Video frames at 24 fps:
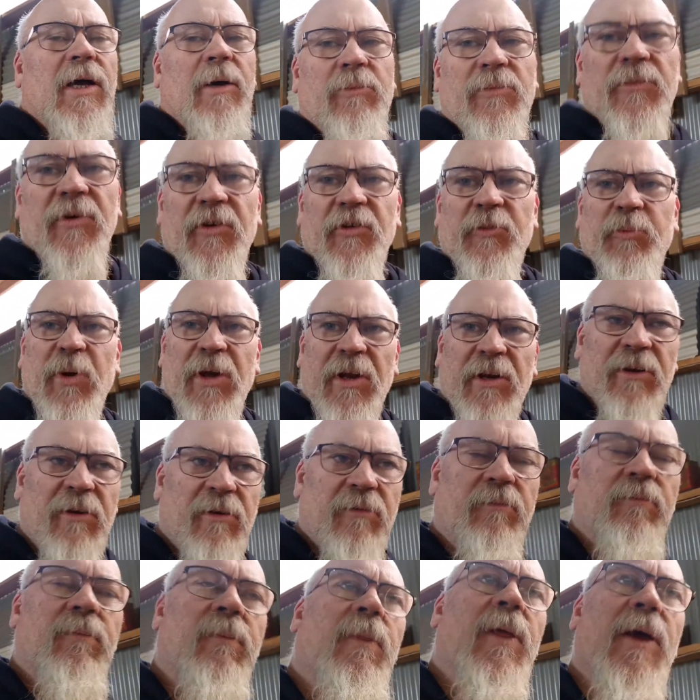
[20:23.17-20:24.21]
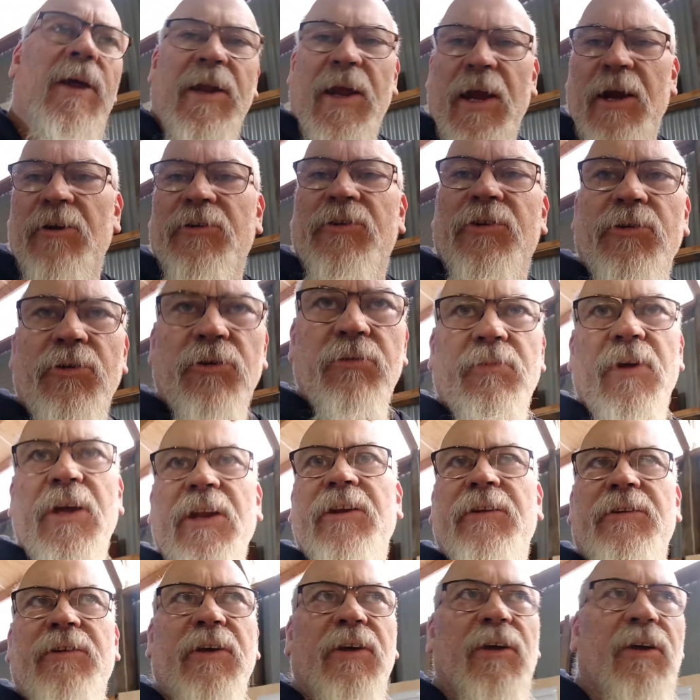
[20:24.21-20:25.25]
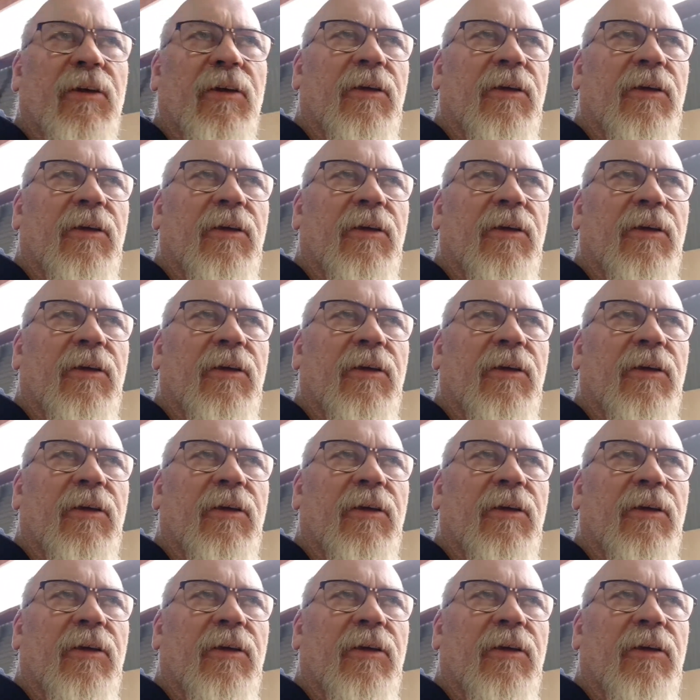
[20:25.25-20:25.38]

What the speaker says: To spend an hour or two editing